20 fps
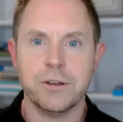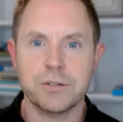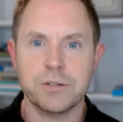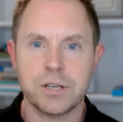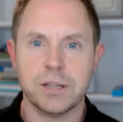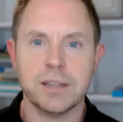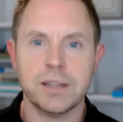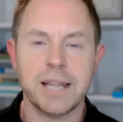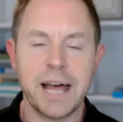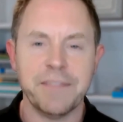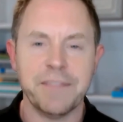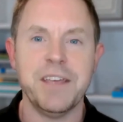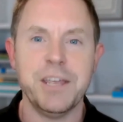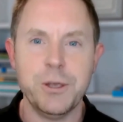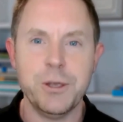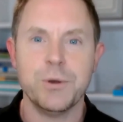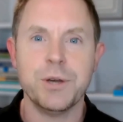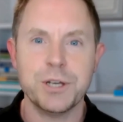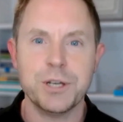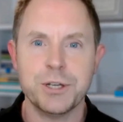there's a lot that
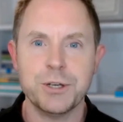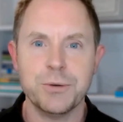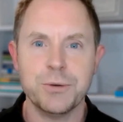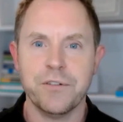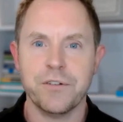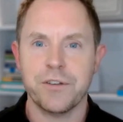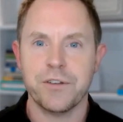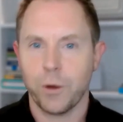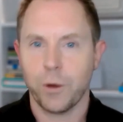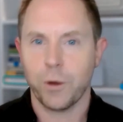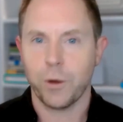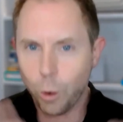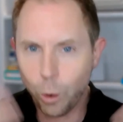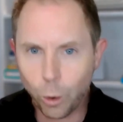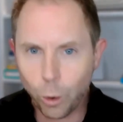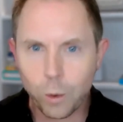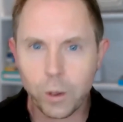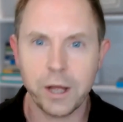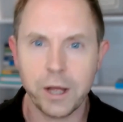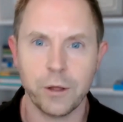you can do for the
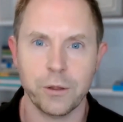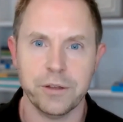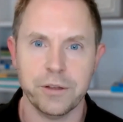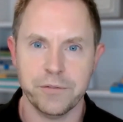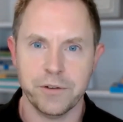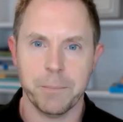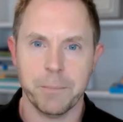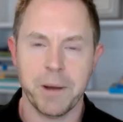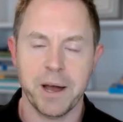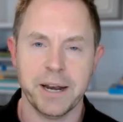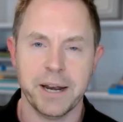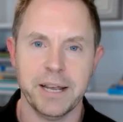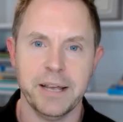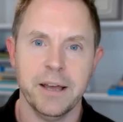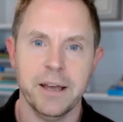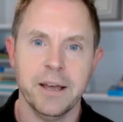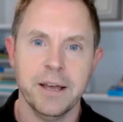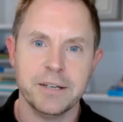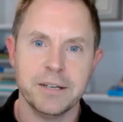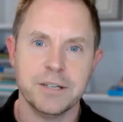whole health of your body
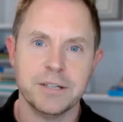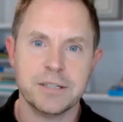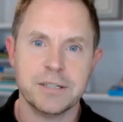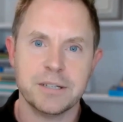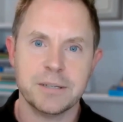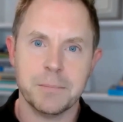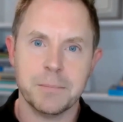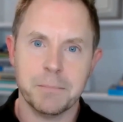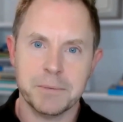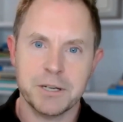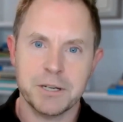just to,